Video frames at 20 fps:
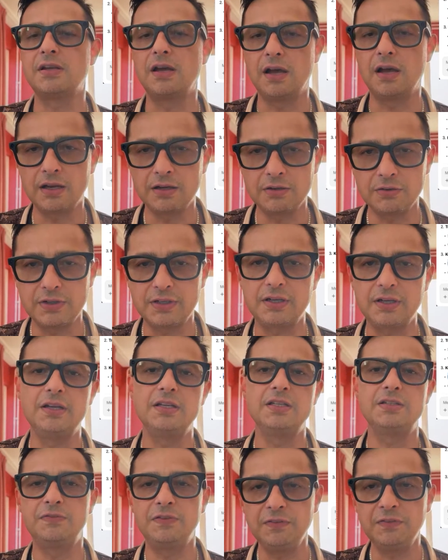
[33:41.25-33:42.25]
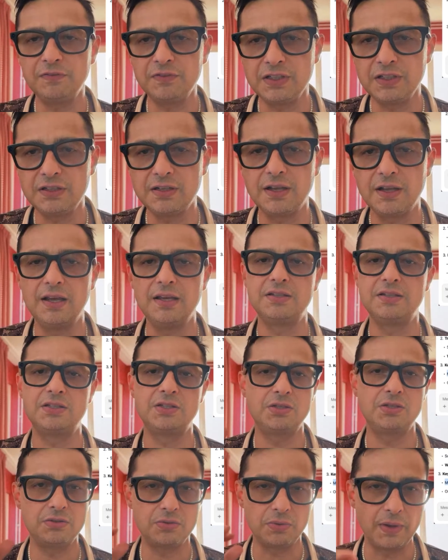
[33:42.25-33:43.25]
100 days, 50 days,
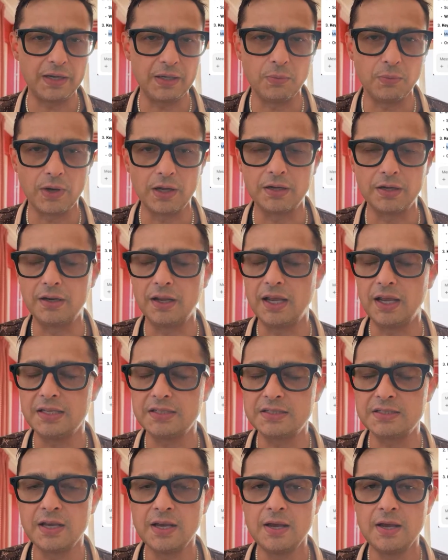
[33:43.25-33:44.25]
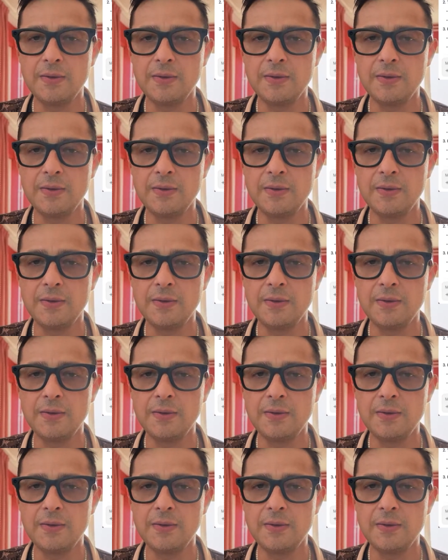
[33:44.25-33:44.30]
21 days.